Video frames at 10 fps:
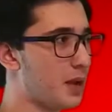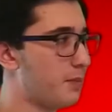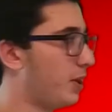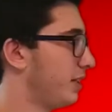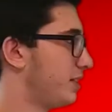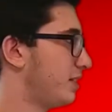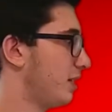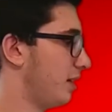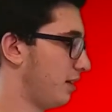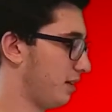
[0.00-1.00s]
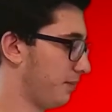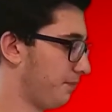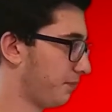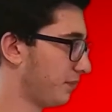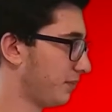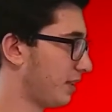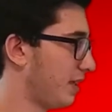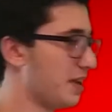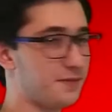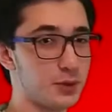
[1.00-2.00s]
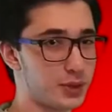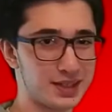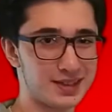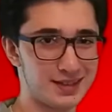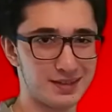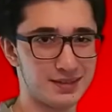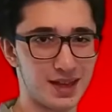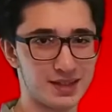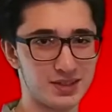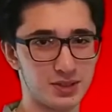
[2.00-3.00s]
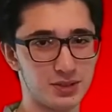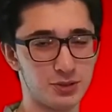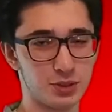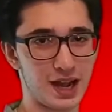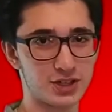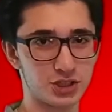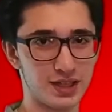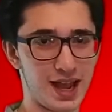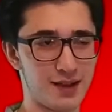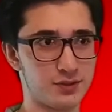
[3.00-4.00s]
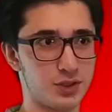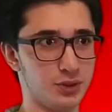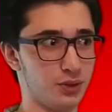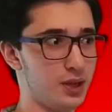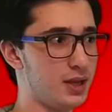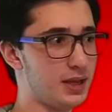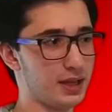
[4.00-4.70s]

But if you think that you would actually have to